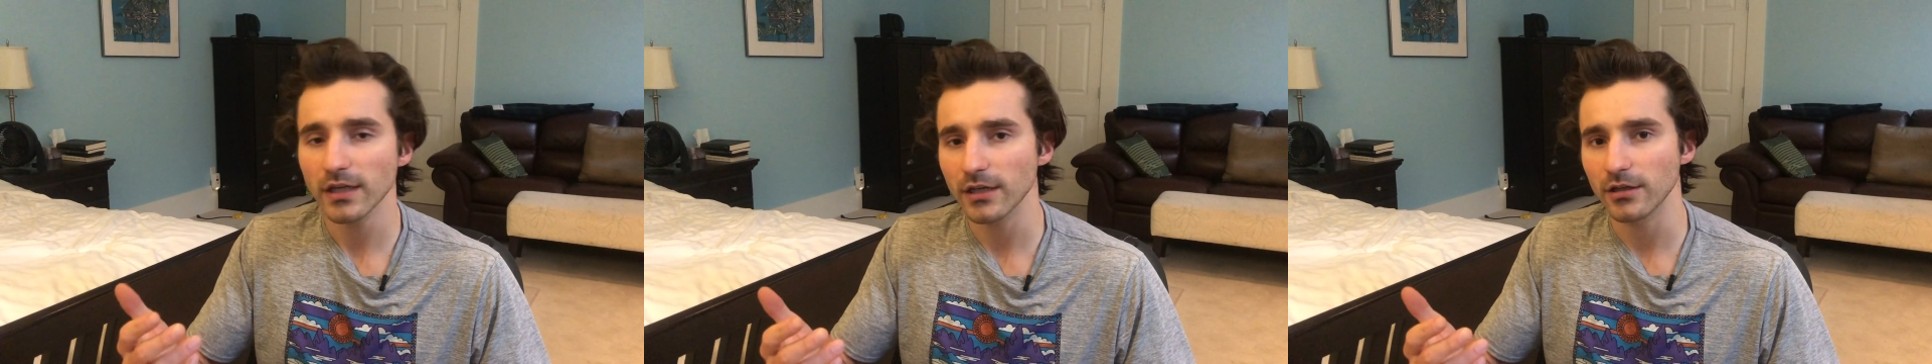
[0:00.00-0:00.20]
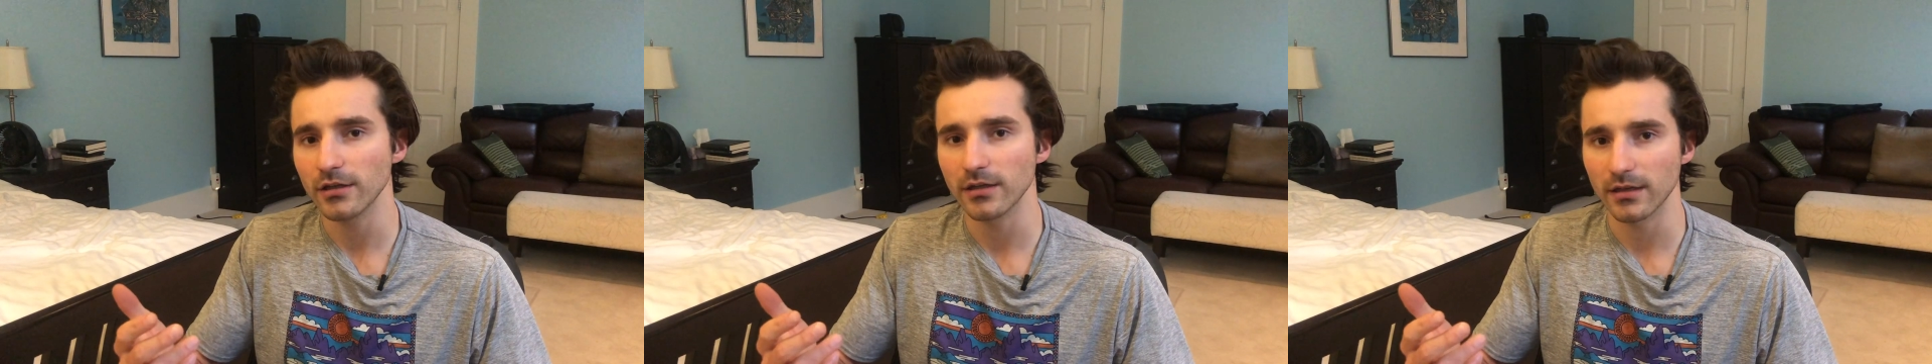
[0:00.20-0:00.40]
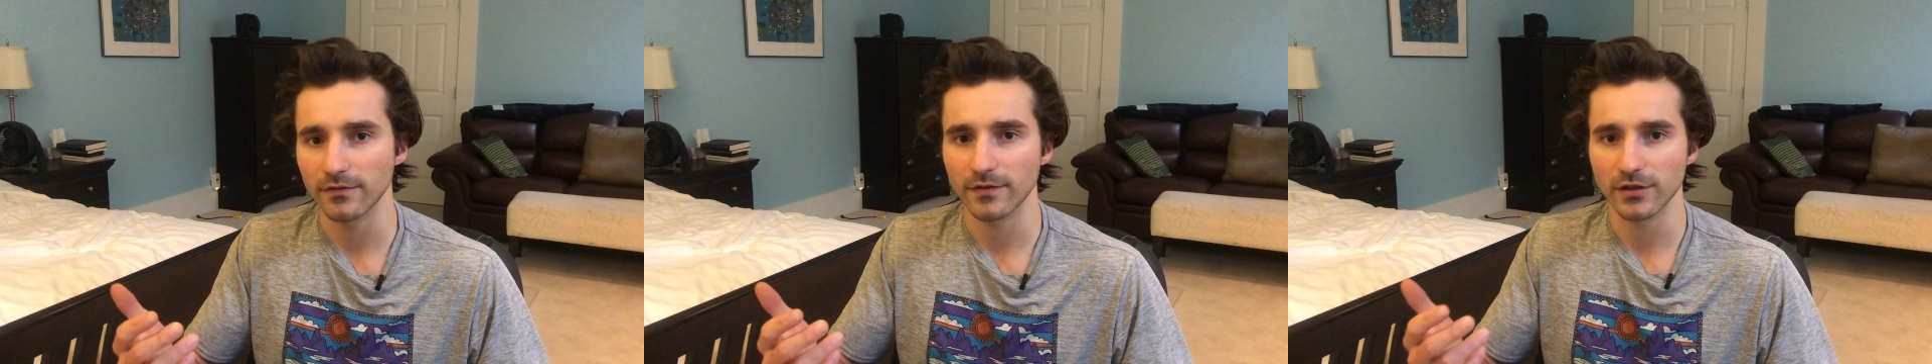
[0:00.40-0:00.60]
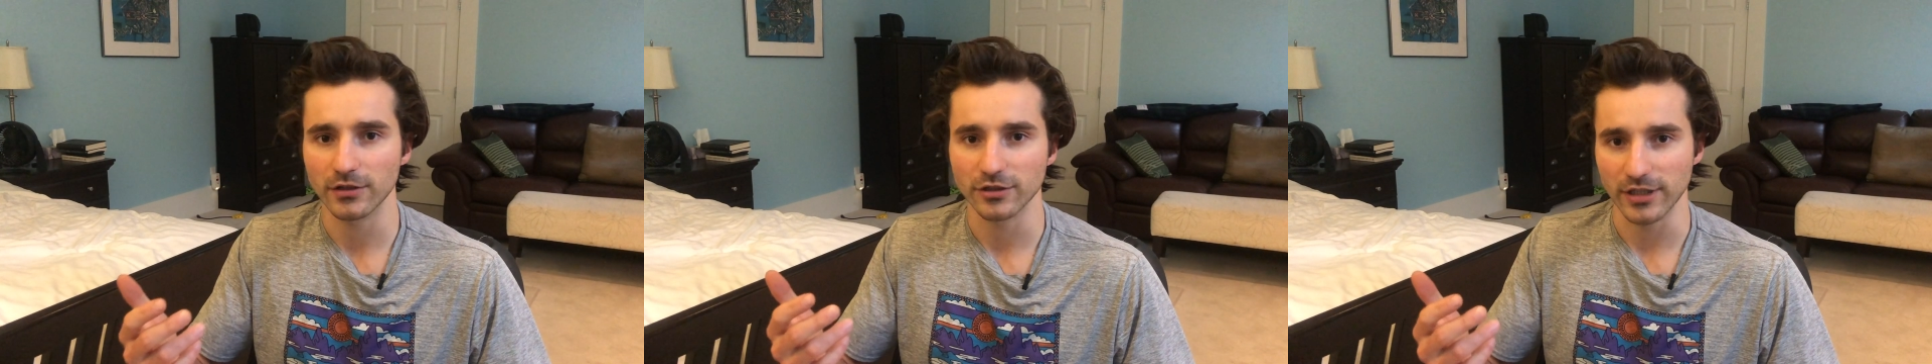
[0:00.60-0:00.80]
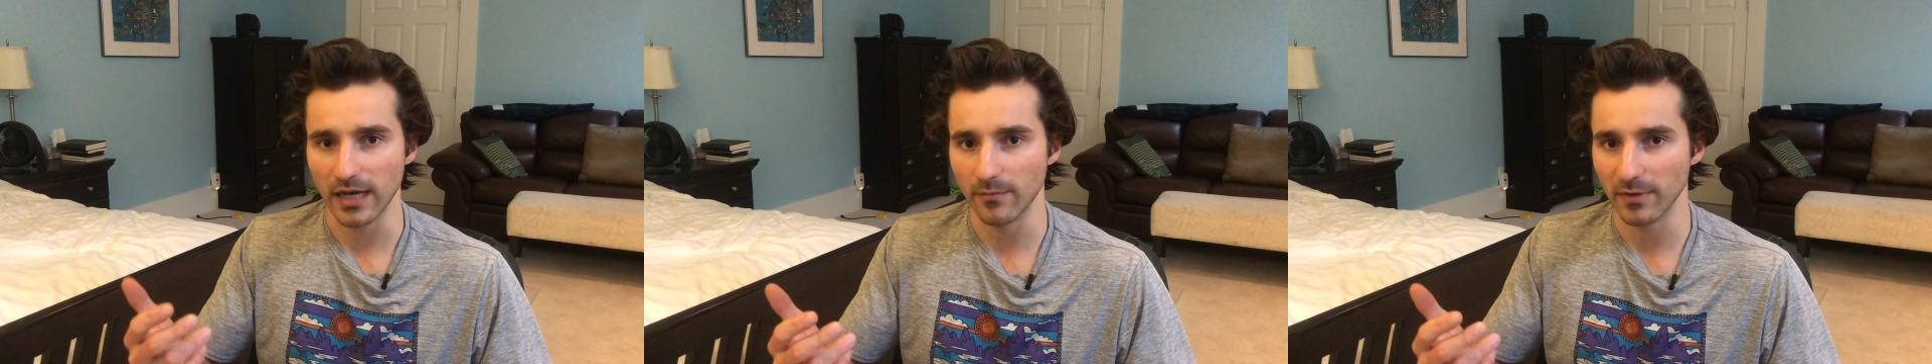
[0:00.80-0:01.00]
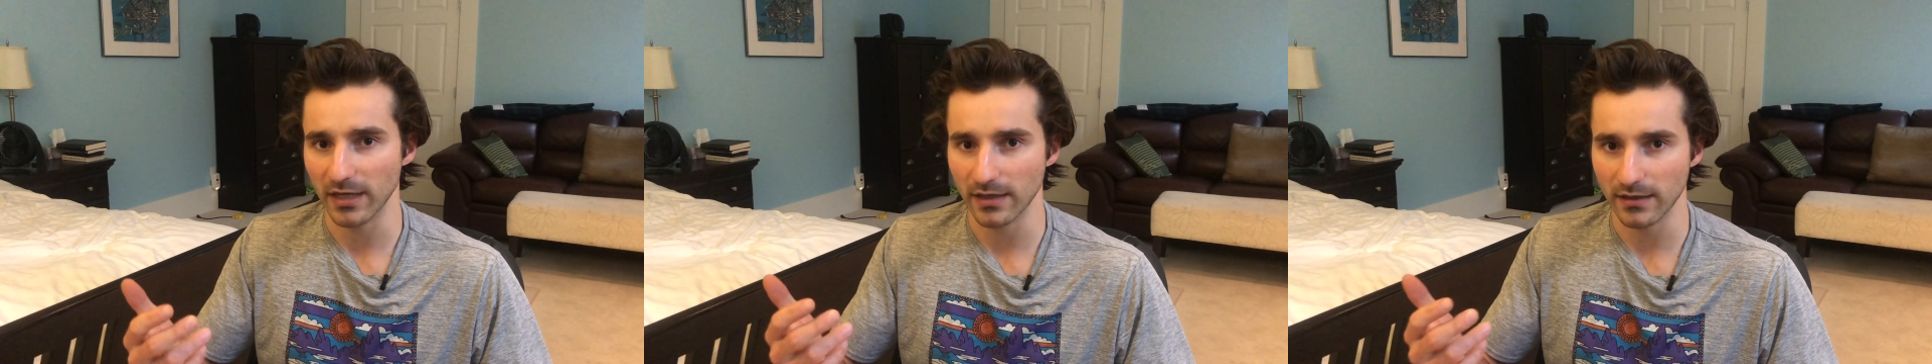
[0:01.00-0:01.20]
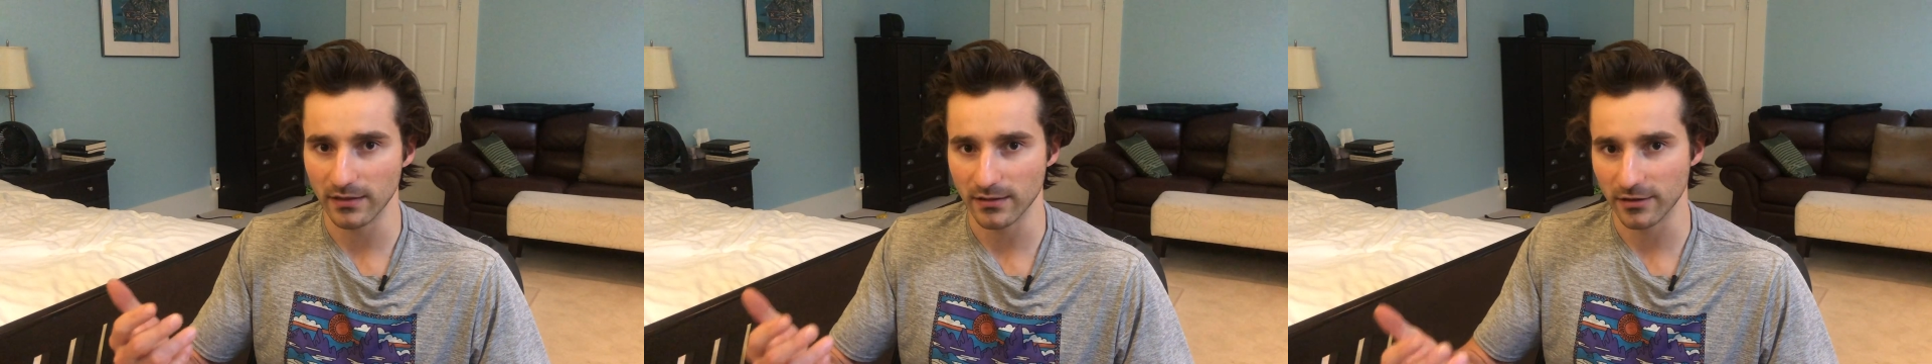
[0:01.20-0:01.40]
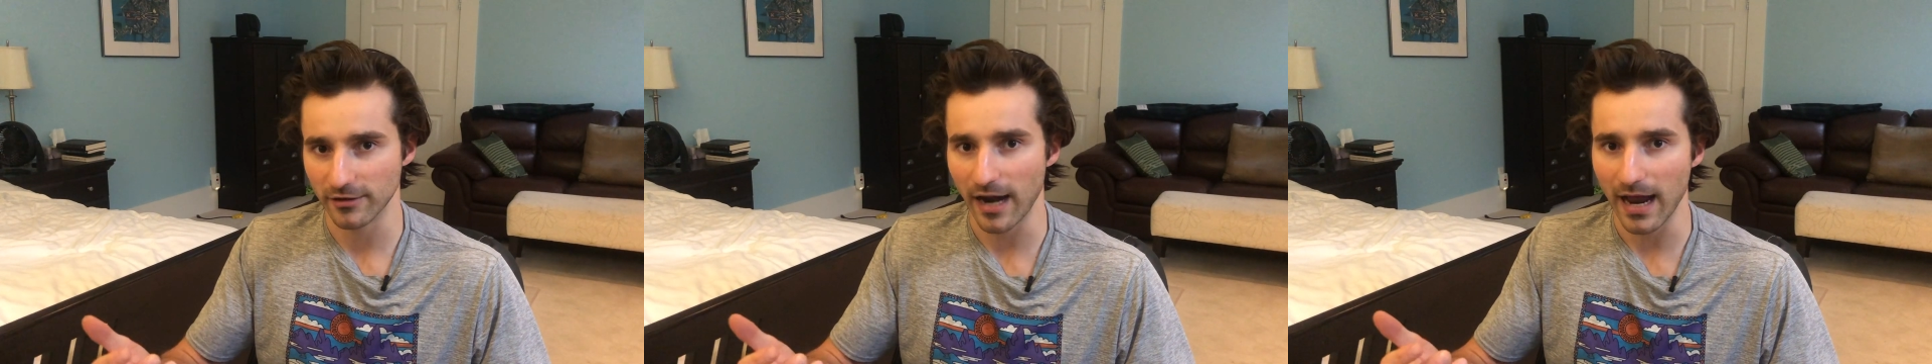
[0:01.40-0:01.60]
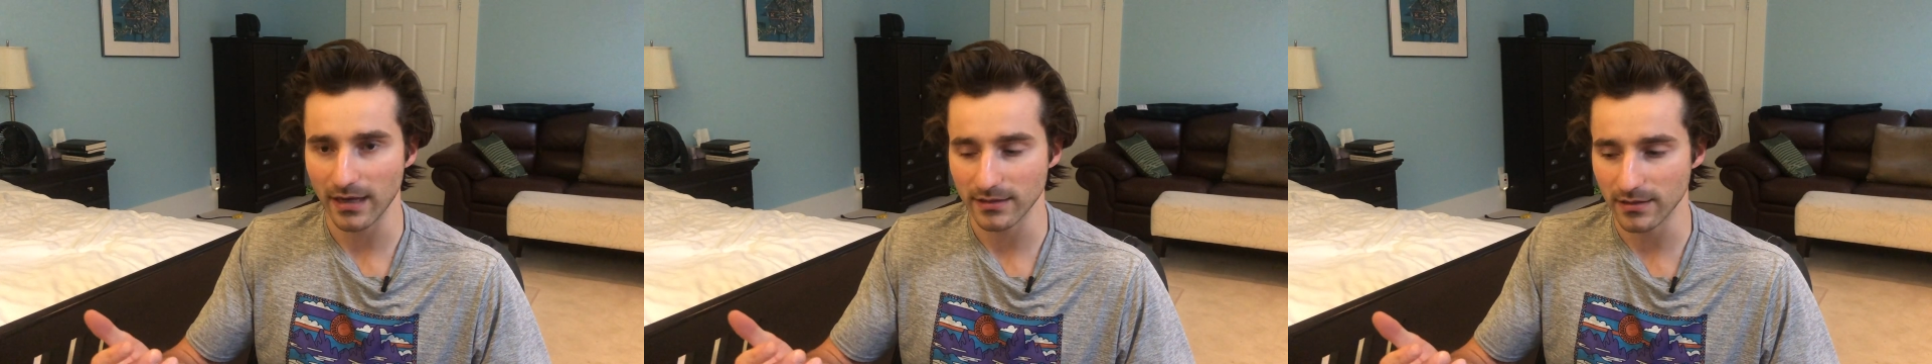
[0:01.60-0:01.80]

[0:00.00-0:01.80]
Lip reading: good if you're jamming it into cracks